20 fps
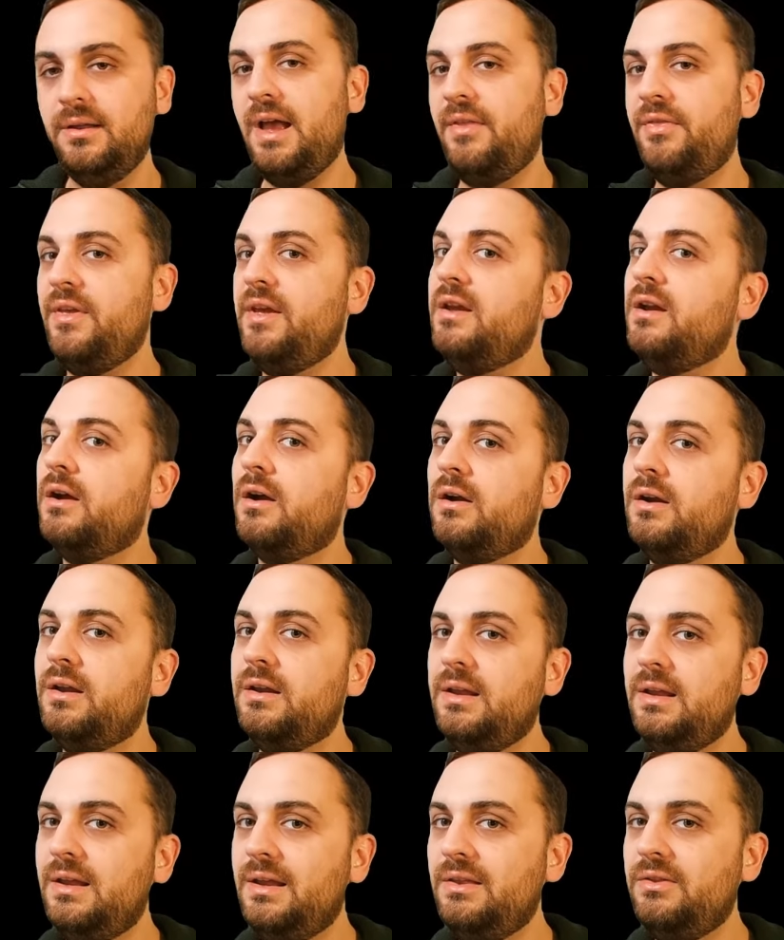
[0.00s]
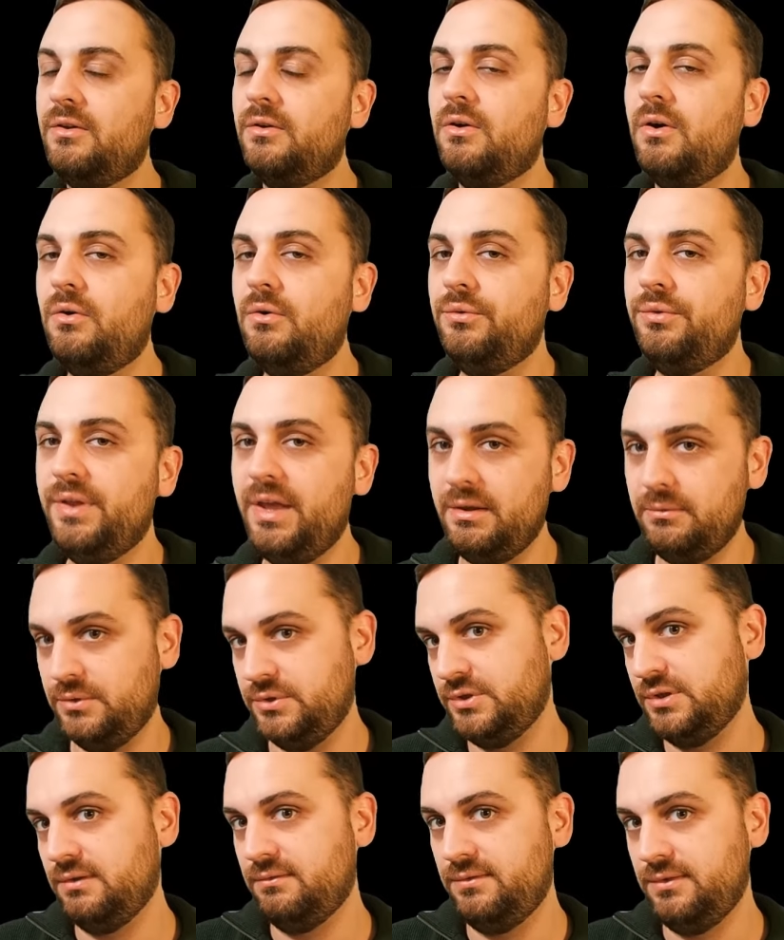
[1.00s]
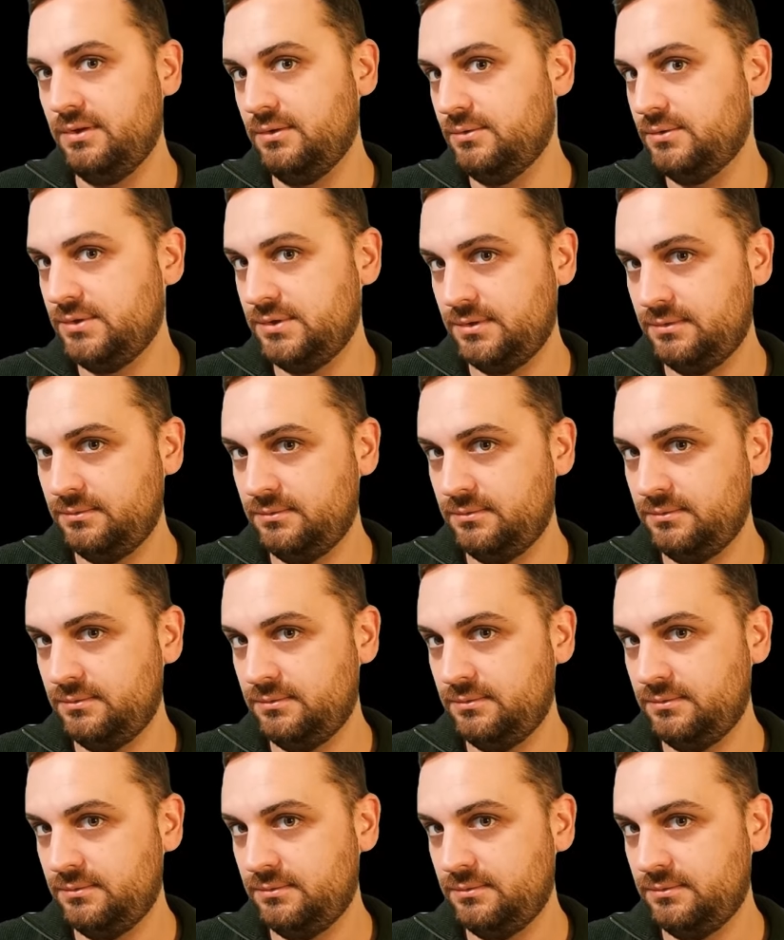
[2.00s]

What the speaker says: and they are in their own language confused.